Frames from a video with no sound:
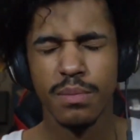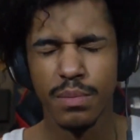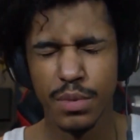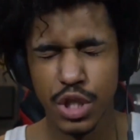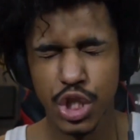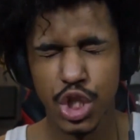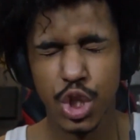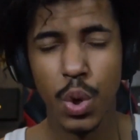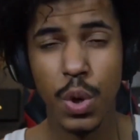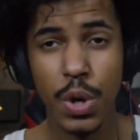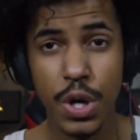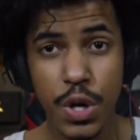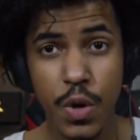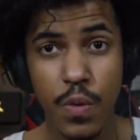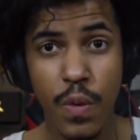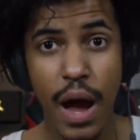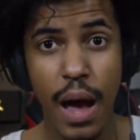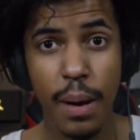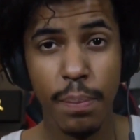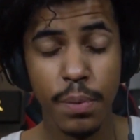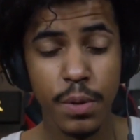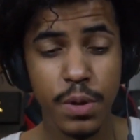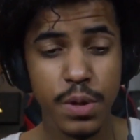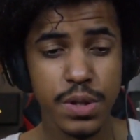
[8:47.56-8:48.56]
Majority
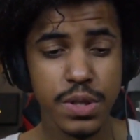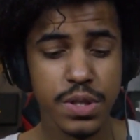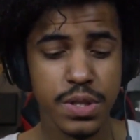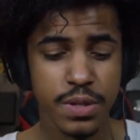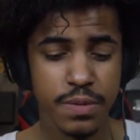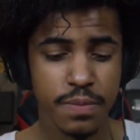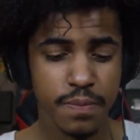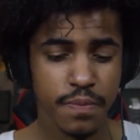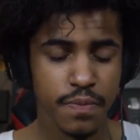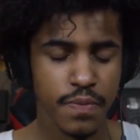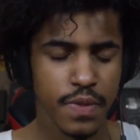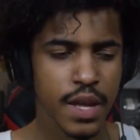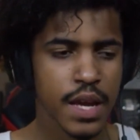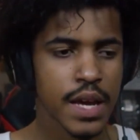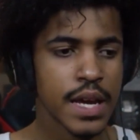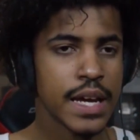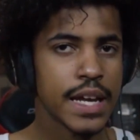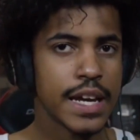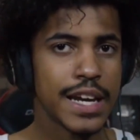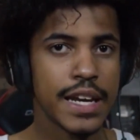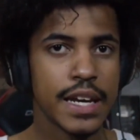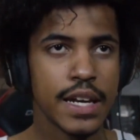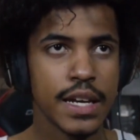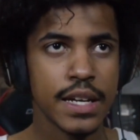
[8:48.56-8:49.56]
rappers...
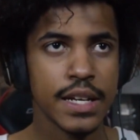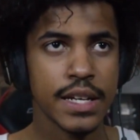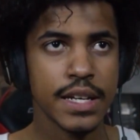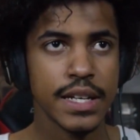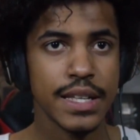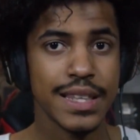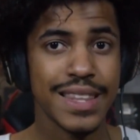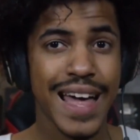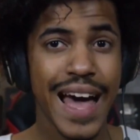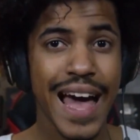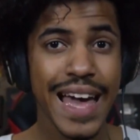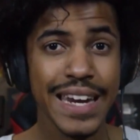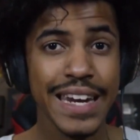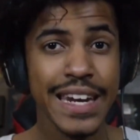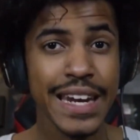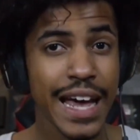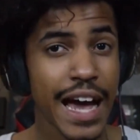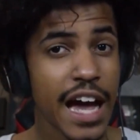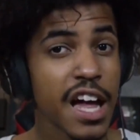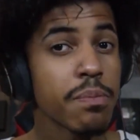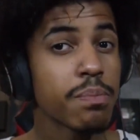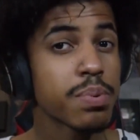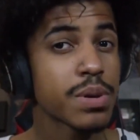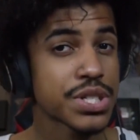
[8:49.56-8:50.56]

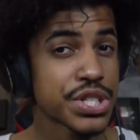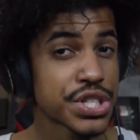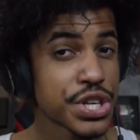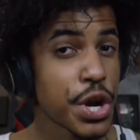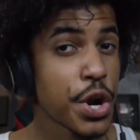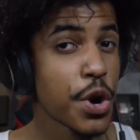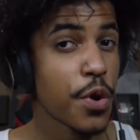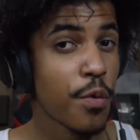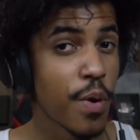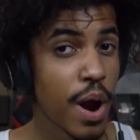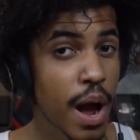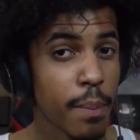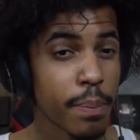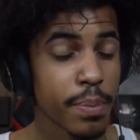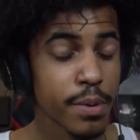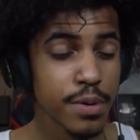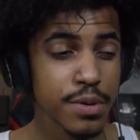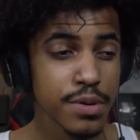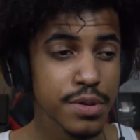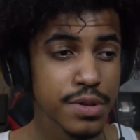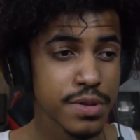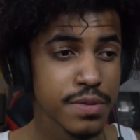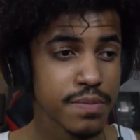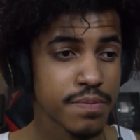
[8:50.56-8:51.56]
99% of
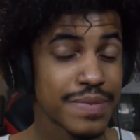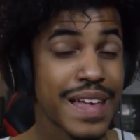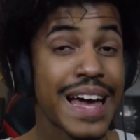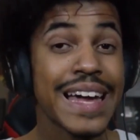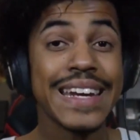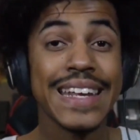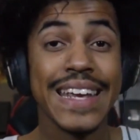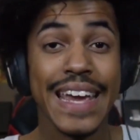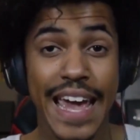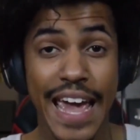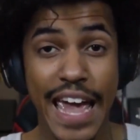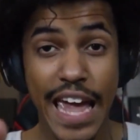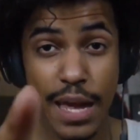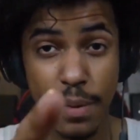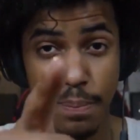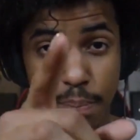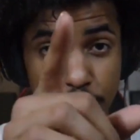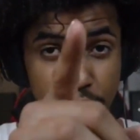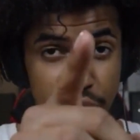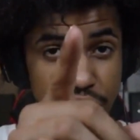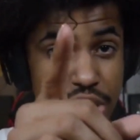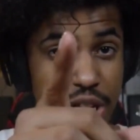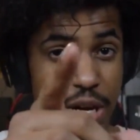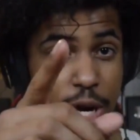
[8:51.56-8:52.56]
rappers,
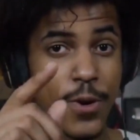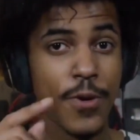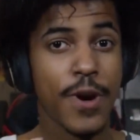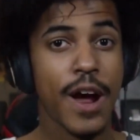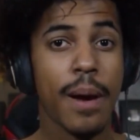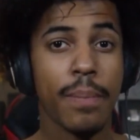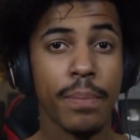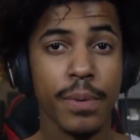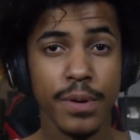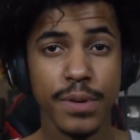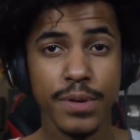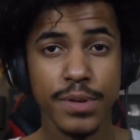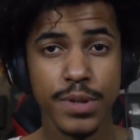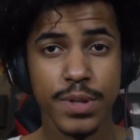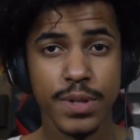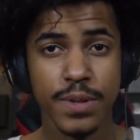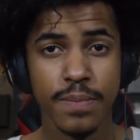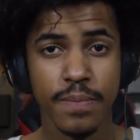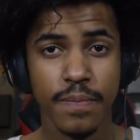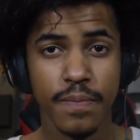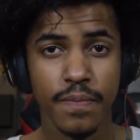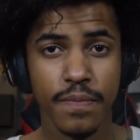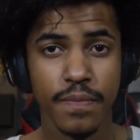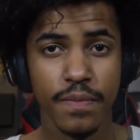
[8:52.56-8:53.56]
98% of rappers